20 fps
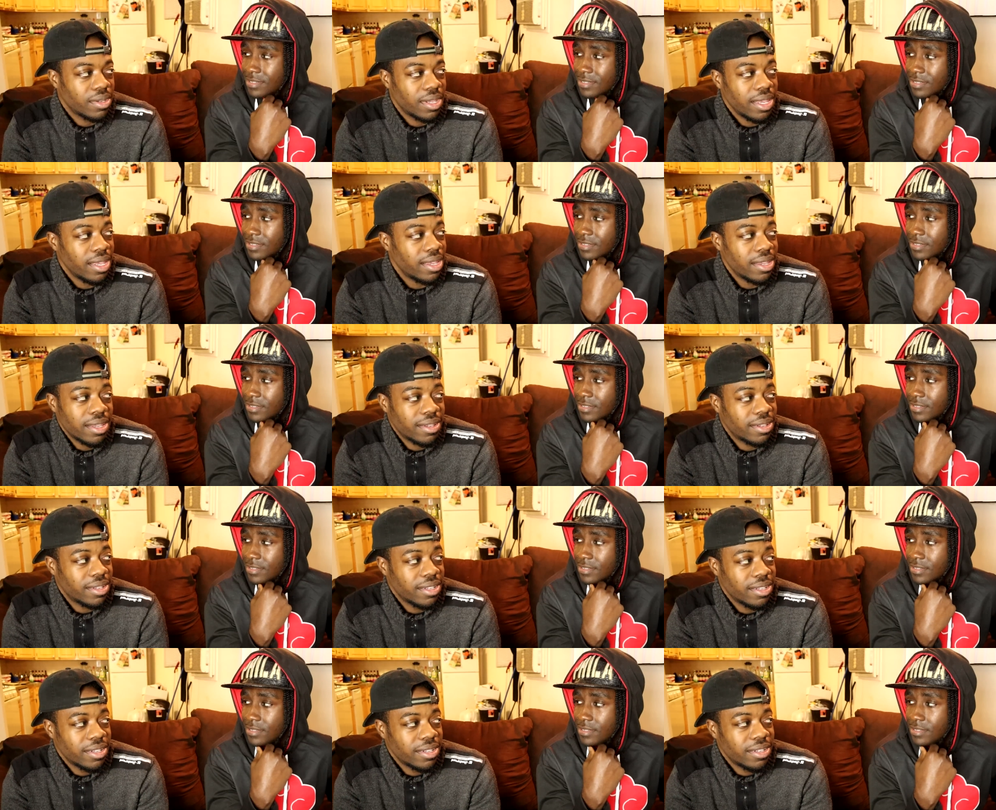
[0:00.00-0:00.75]
Speaker 1: Yeah,
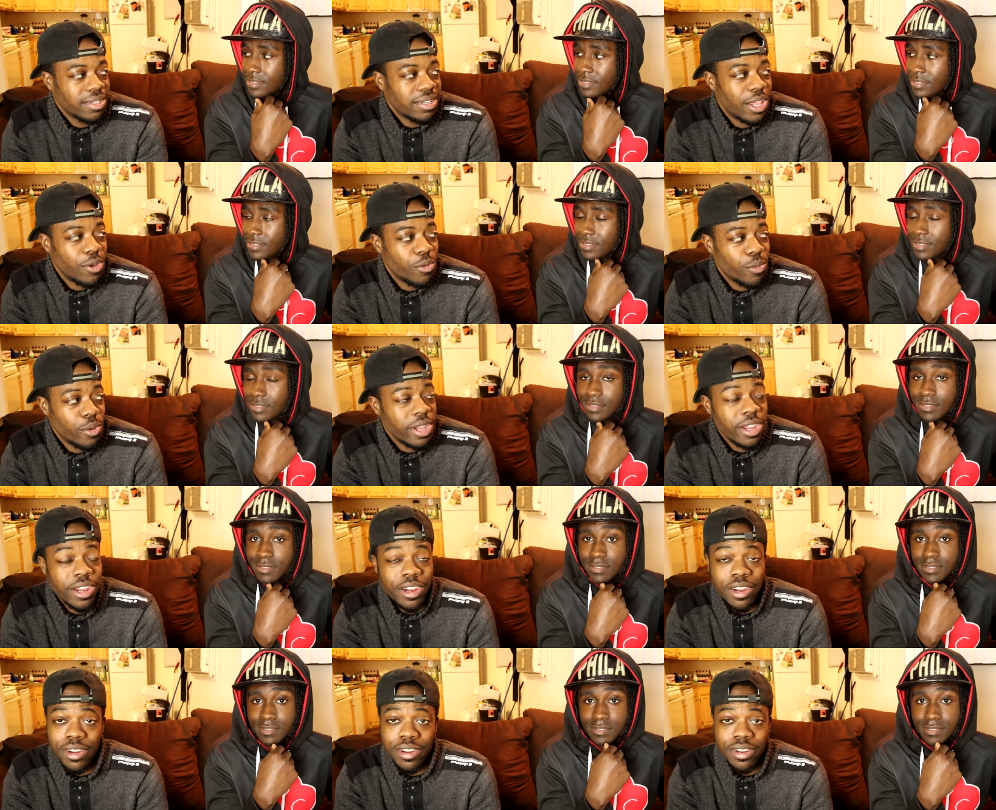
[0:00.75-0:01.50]
they
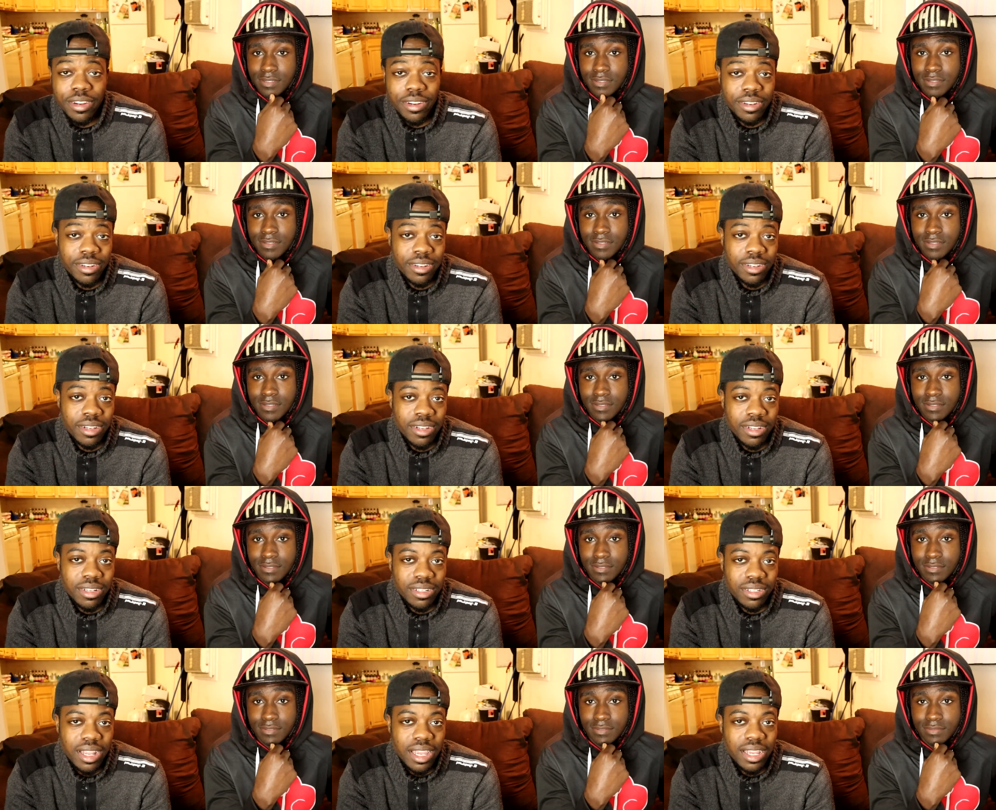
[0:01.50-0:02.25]
weird.
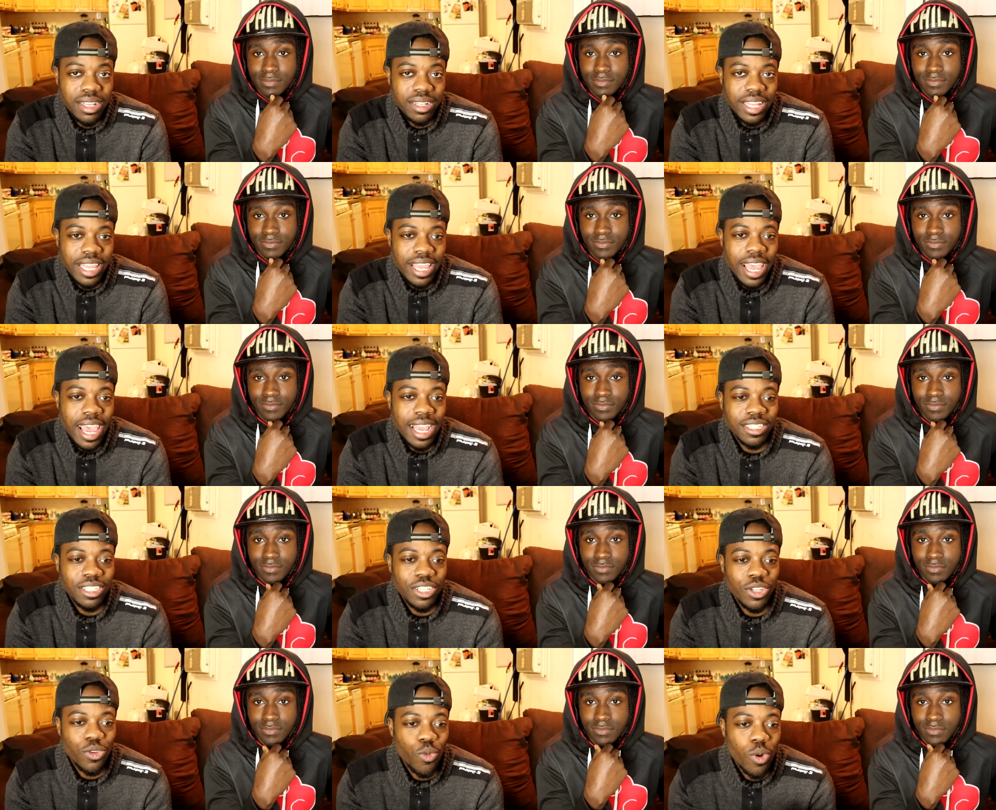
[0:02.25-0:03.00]
They they
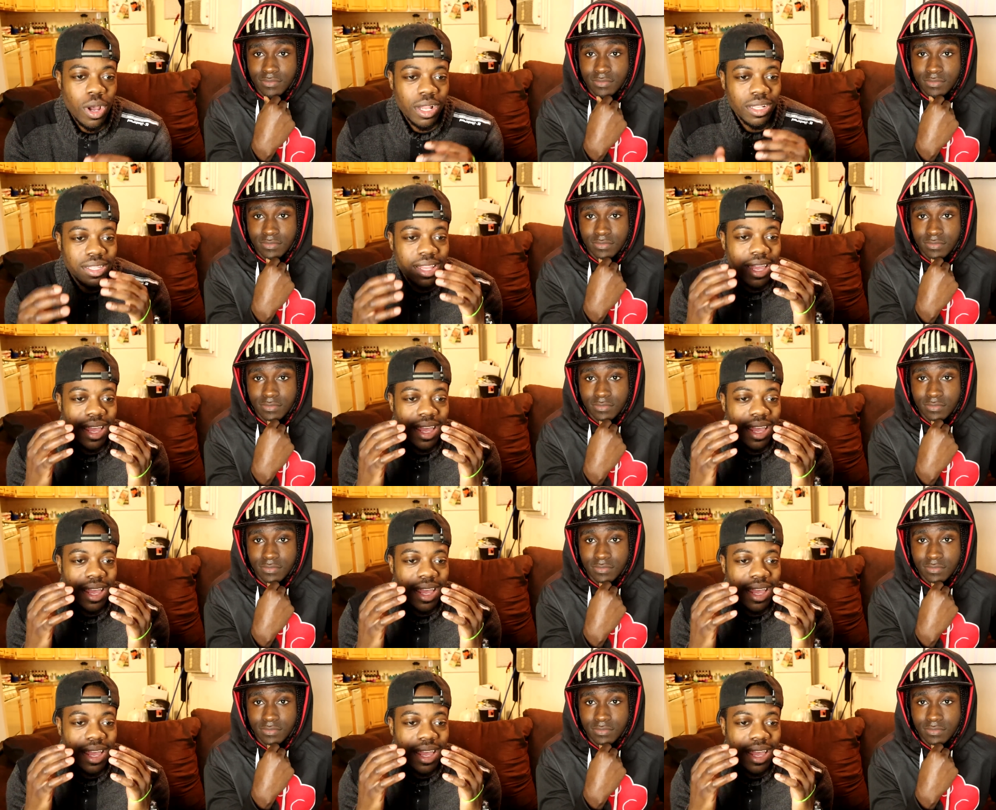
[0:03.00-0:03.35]
actually want